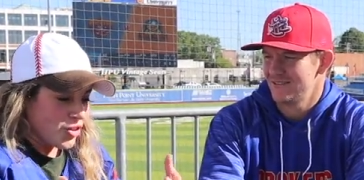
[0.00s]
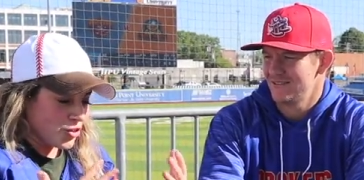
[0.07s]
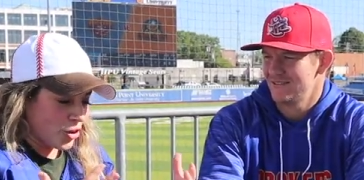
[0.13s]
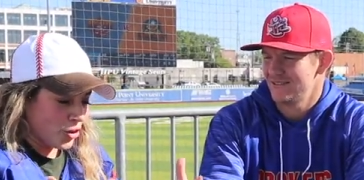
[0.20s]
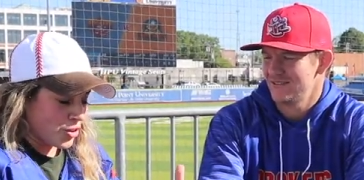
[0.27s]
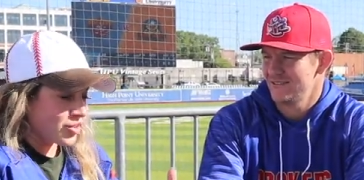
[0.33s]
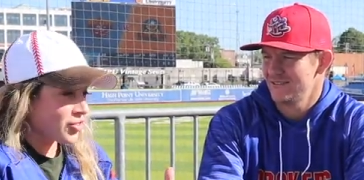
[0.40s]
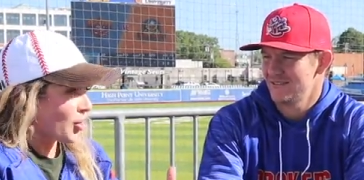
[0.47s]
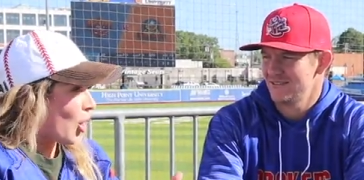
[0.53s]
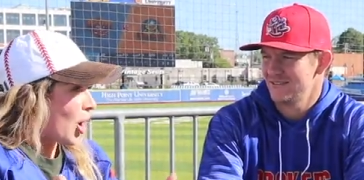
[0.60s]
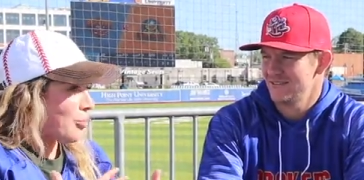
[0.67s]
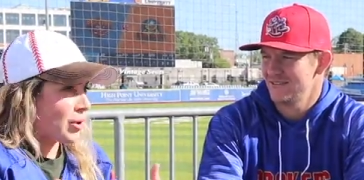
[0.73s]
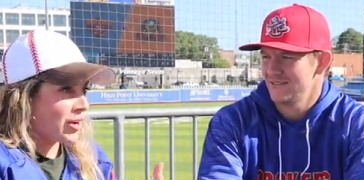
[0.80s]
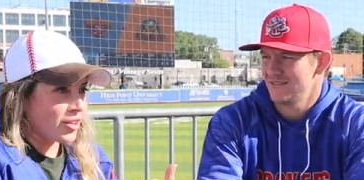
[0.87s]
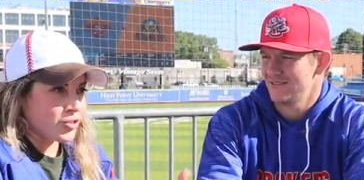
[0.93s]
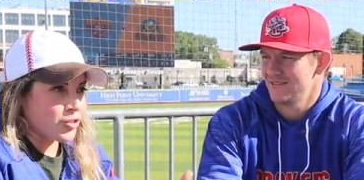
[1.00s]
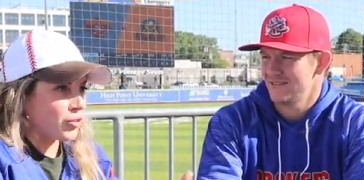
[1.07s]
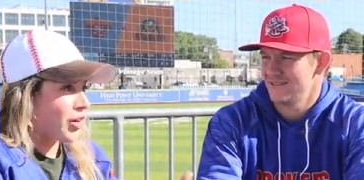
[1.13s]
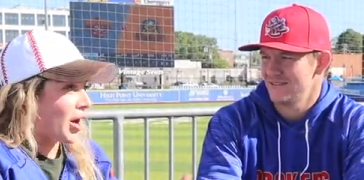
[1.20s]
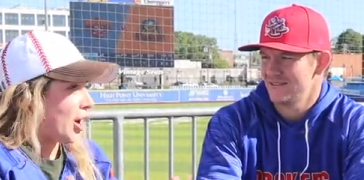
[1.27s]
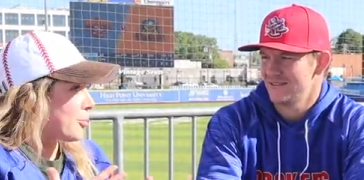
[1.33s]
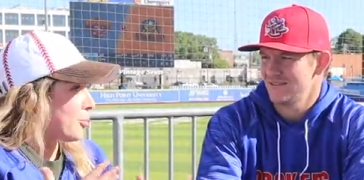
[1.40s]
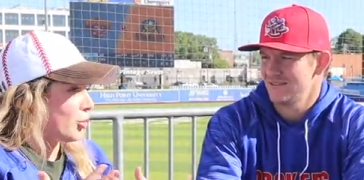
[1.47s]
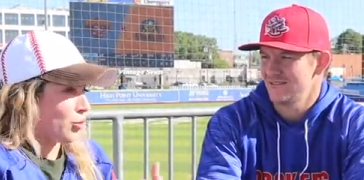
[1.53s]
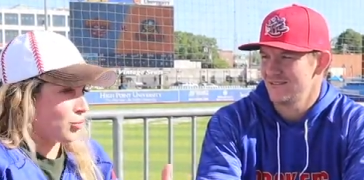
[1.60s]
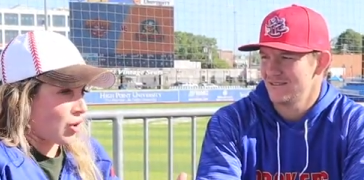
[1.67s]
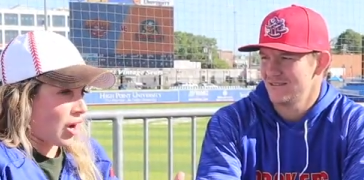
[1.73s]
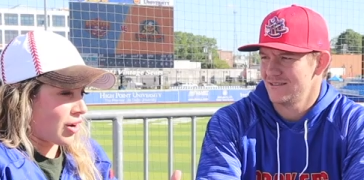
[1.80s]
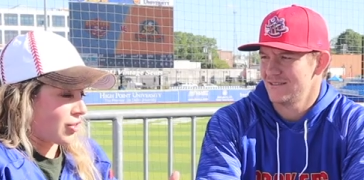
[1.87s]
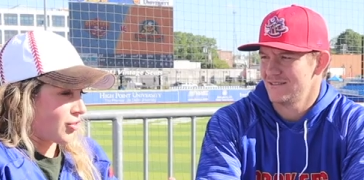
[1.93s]
Speaker 1: So let's hop right into the High Point
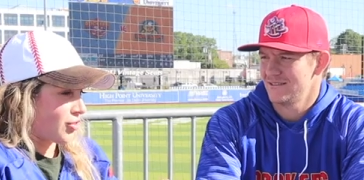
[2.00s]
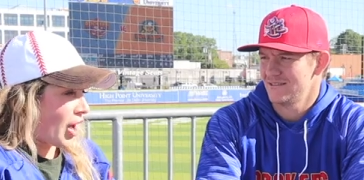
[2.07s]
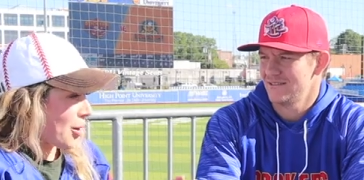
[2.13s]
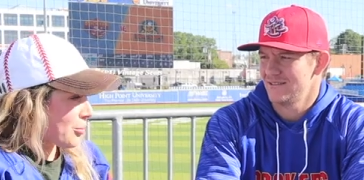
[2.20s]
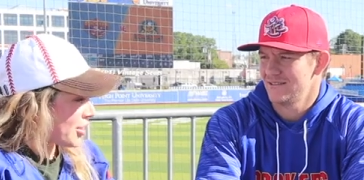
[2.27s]
Rockers. How